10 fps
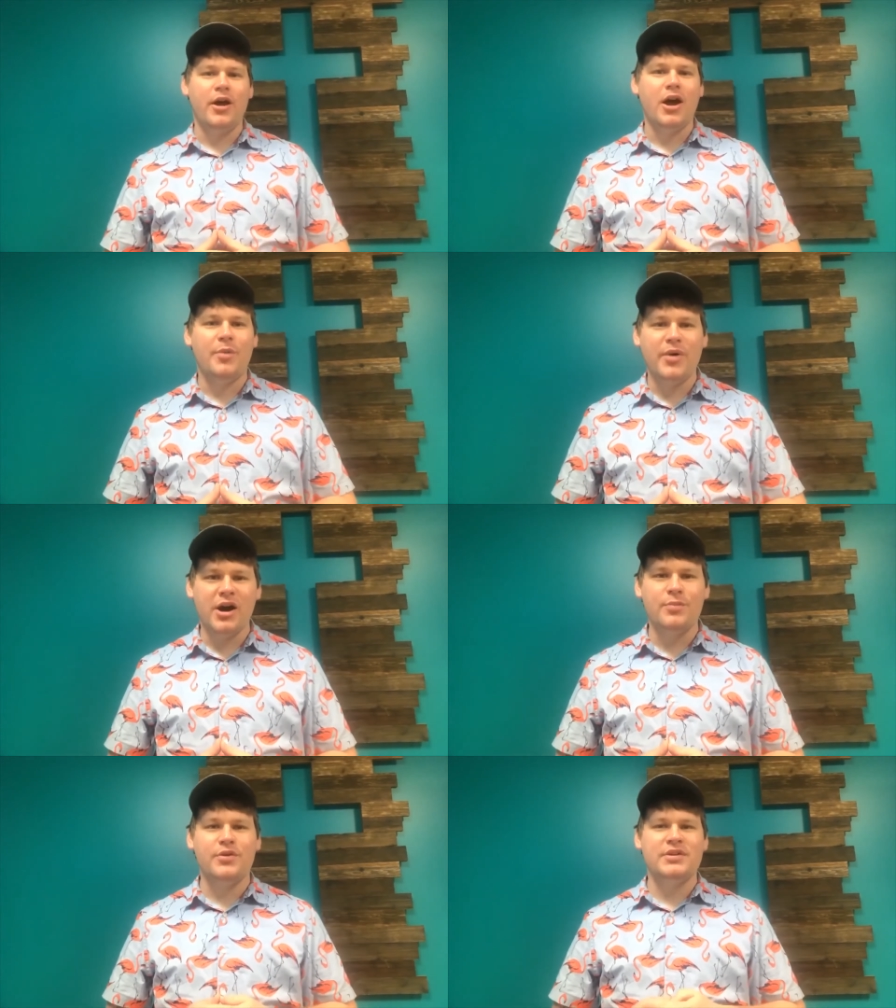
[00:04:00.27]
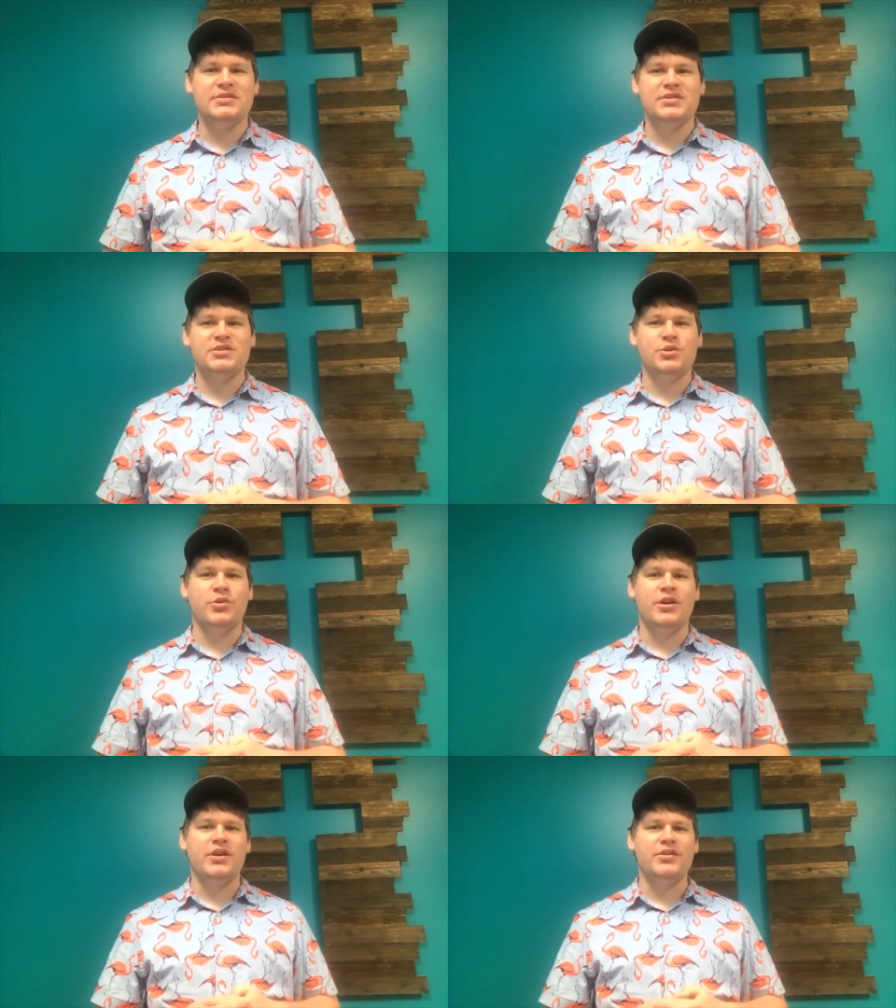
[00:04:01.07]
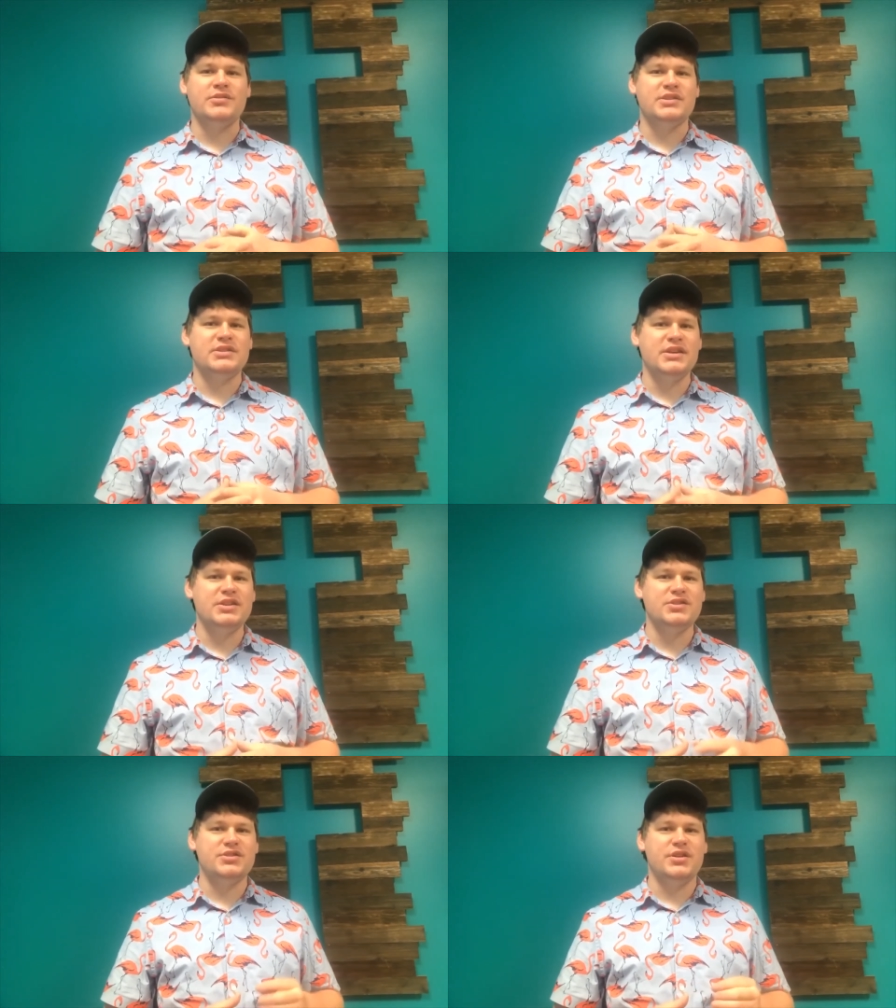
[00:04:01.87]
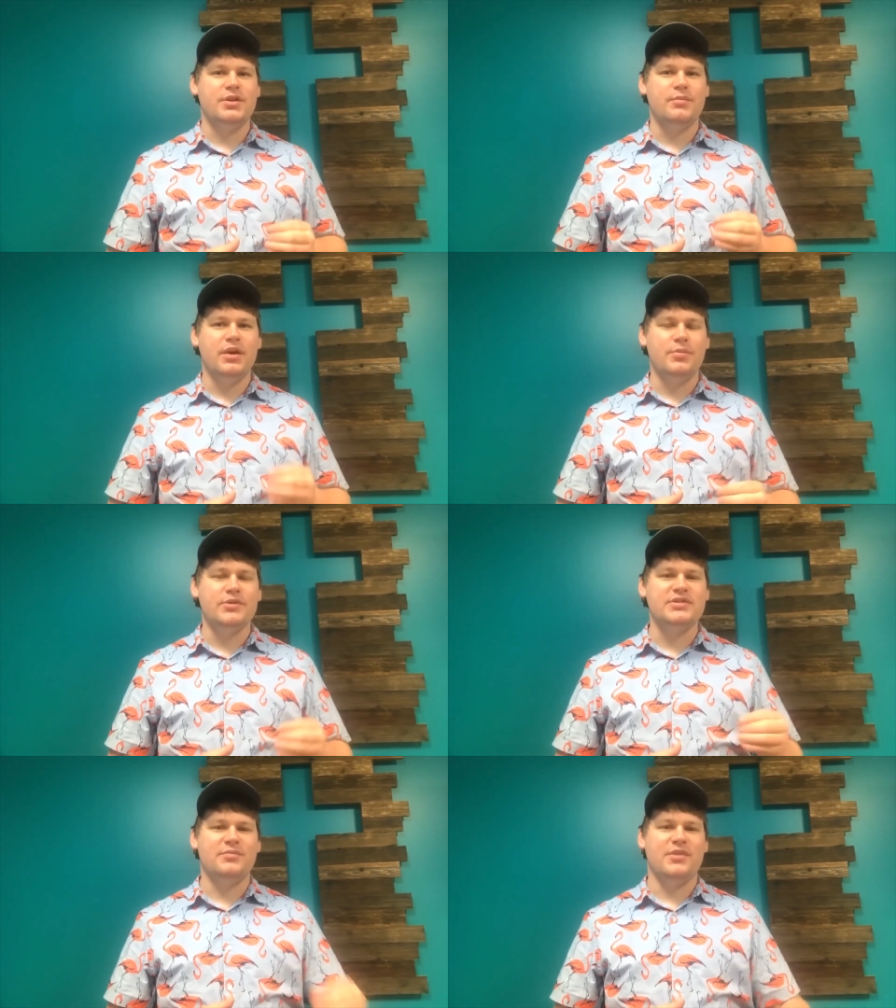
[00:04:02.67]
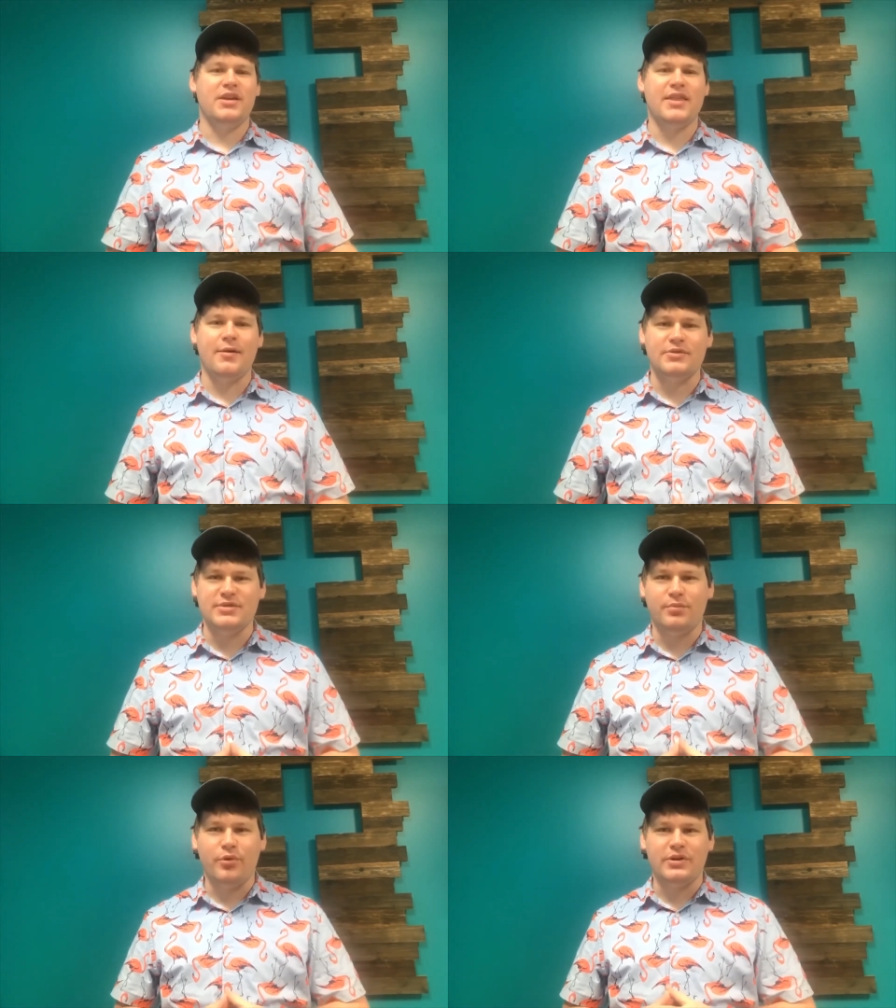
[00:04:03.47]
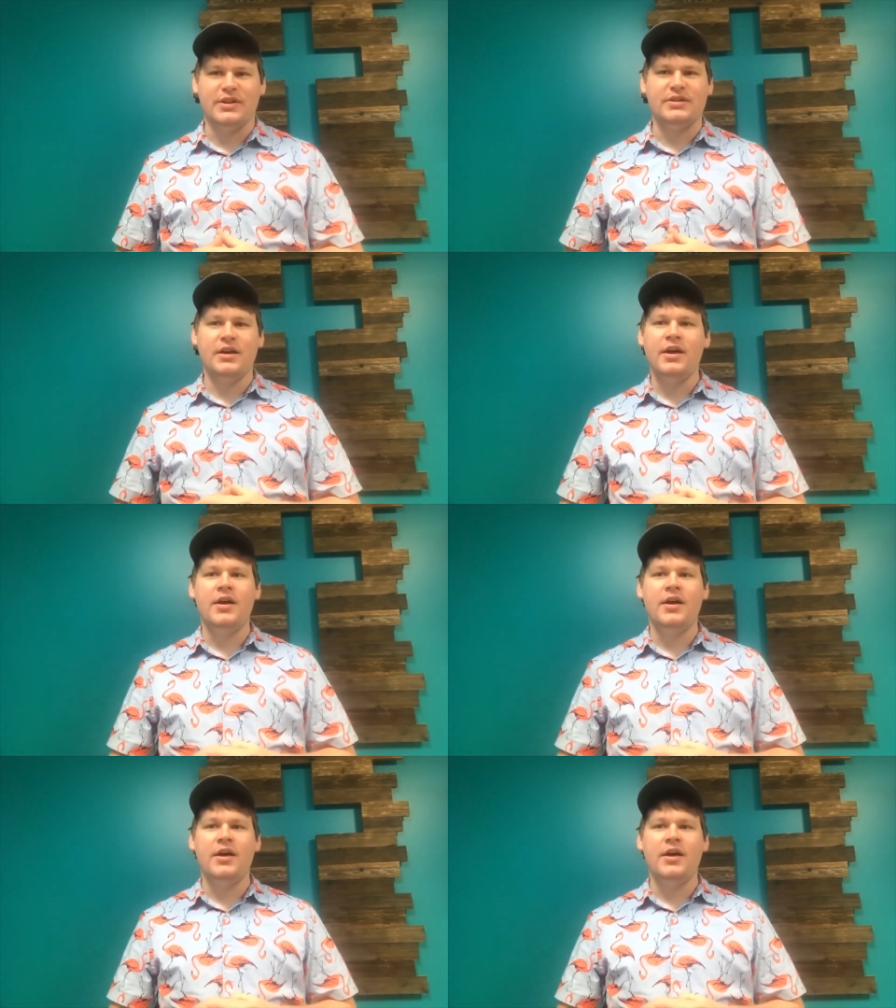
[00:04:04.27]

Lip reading: A parable is a story used to teach people something that was important.